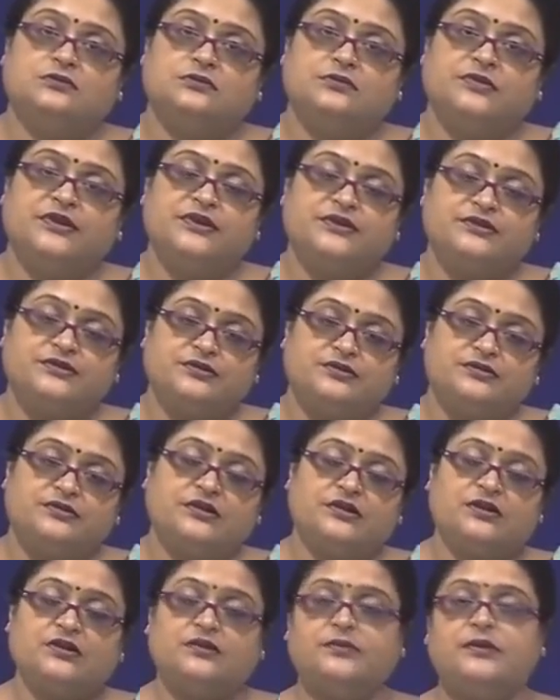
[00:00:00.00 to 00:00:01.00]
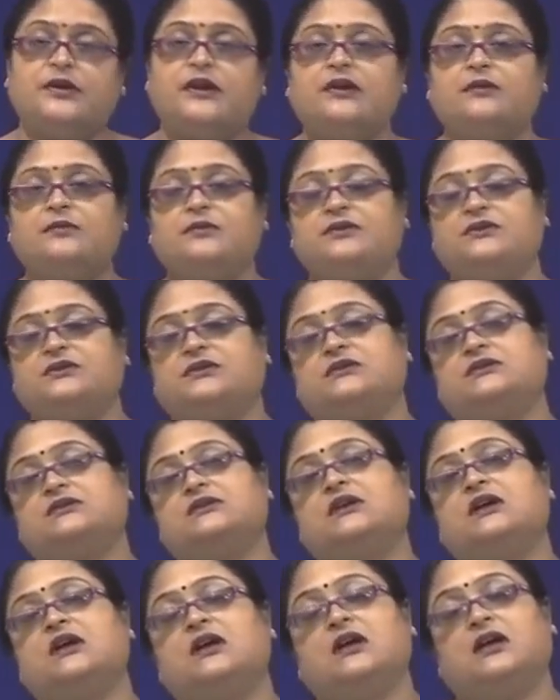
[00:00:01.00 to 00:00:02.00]
based on certain parameters
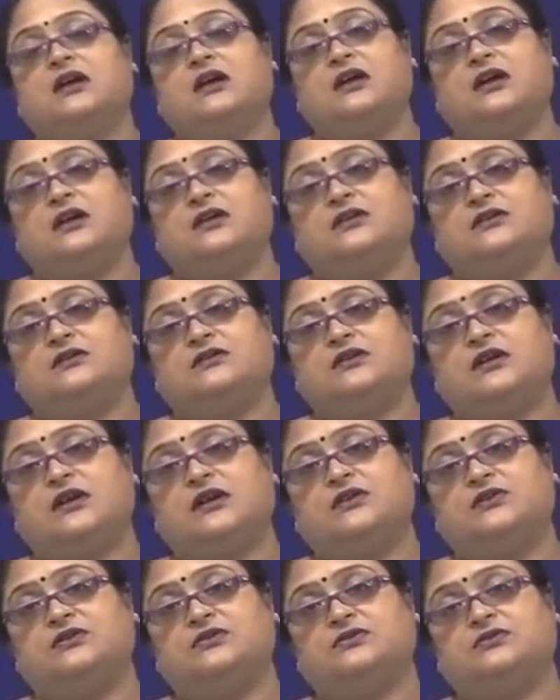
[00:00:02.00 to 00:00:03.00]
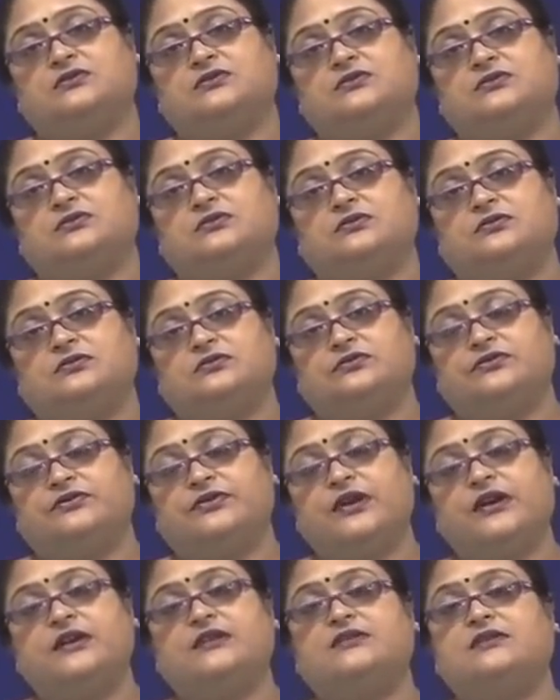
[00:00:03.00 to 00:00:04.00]
and try to
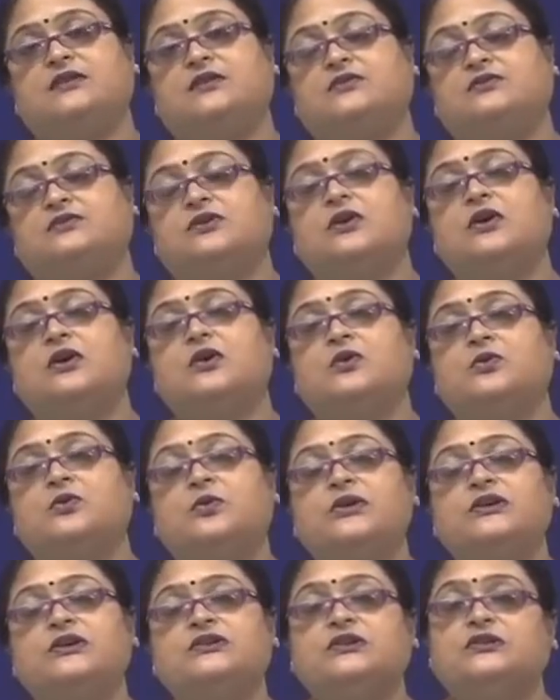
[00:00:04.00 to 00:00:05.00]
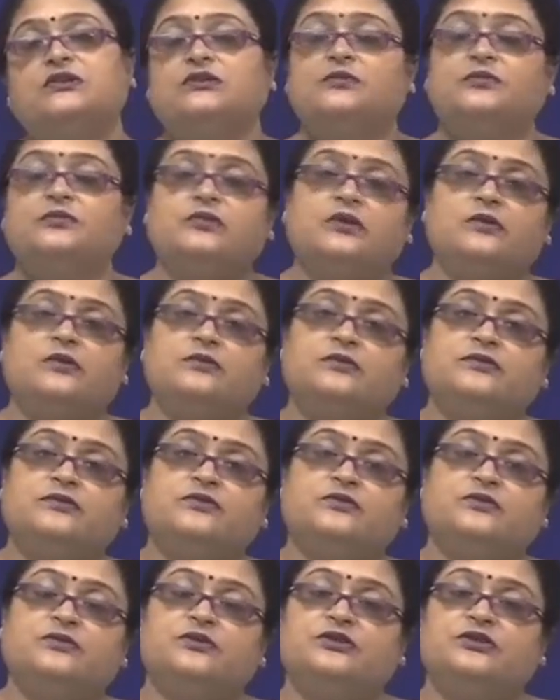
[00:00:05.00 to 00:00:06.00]
find out which are the
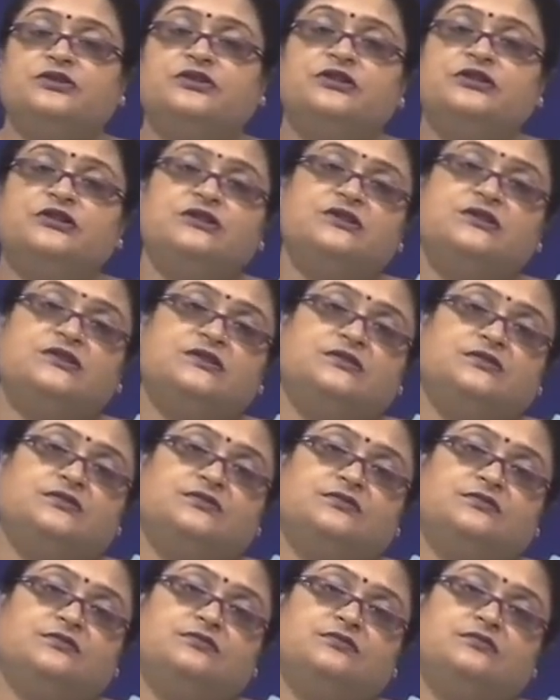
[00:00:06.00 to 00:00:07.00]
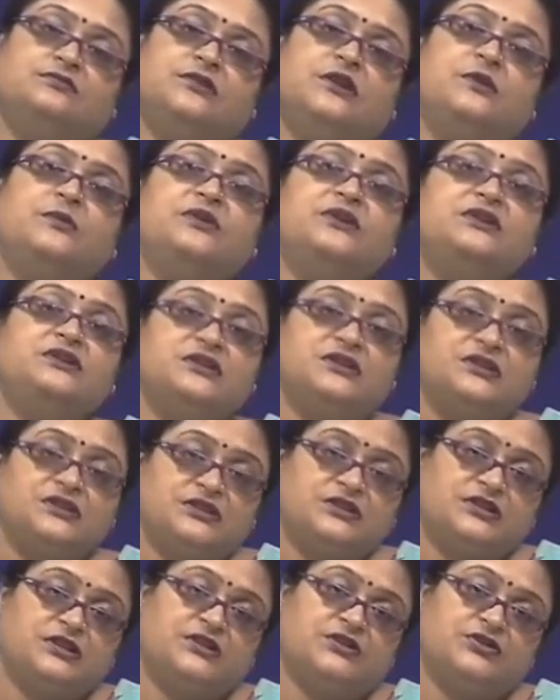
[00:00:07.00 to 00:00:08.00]
problems which needs immediate
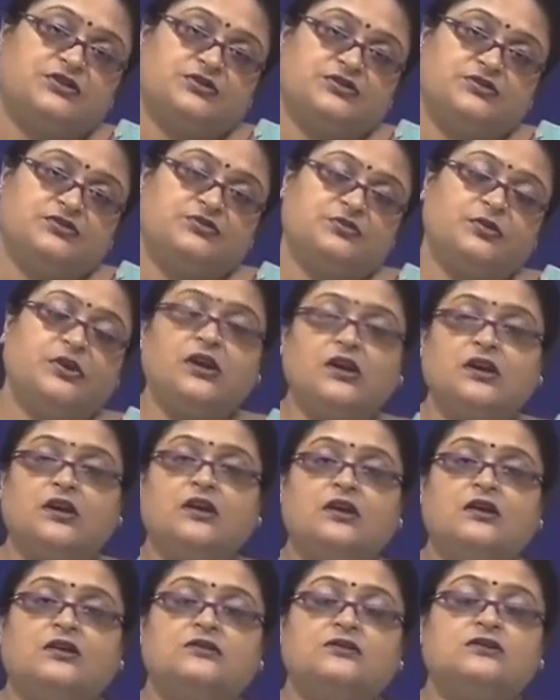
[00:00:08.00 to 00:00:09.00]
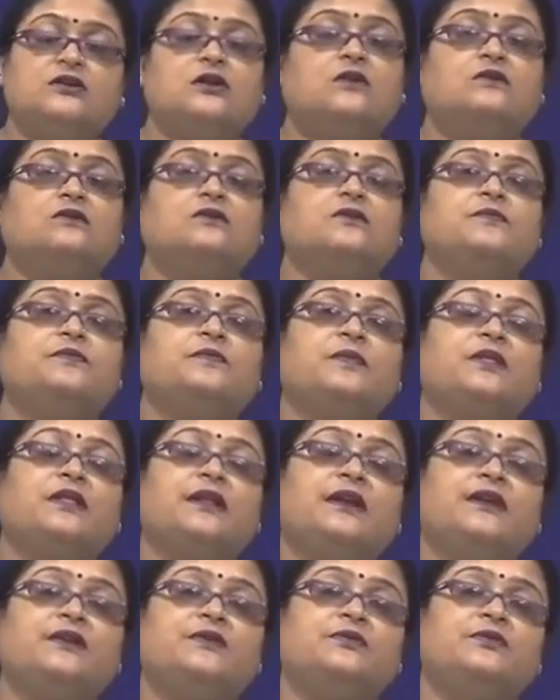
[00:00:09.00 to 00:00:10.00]
attention to be solved.
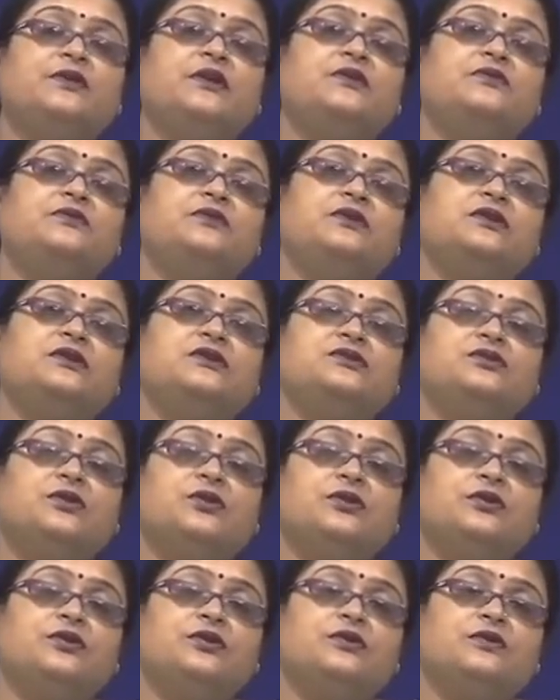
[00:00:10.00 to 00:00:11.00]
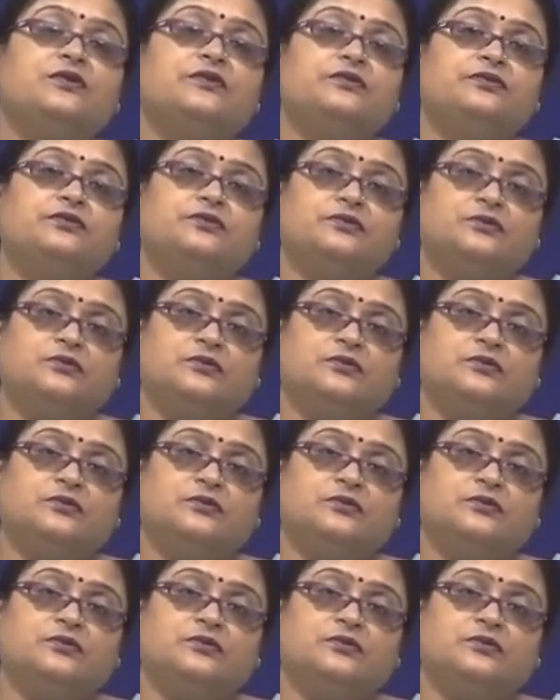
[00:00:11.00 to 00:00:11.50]
Like when we are talking of